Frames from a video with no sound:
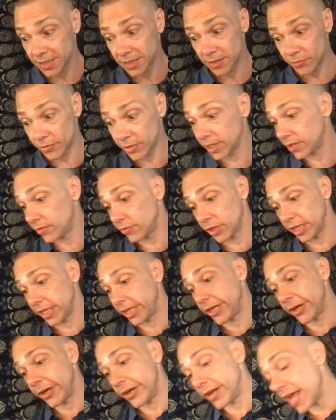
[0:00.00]
Really, really
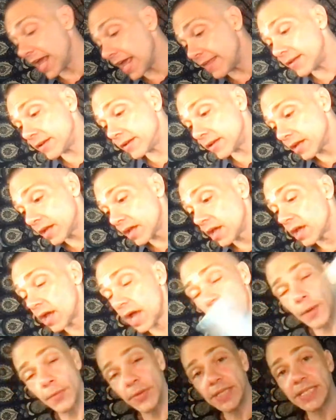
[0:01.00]
good. And
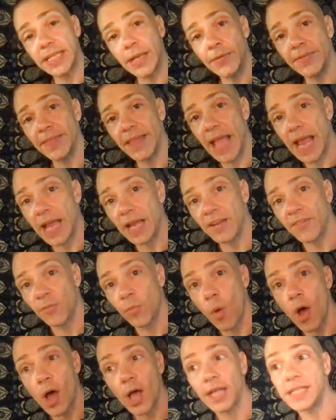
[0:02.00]
I would say with the Eight of
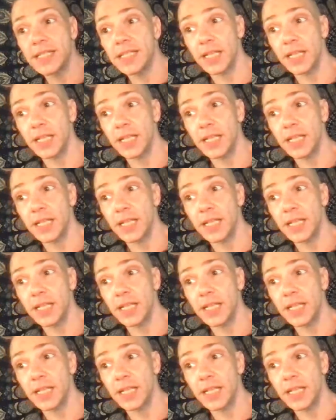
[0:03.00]
Wands,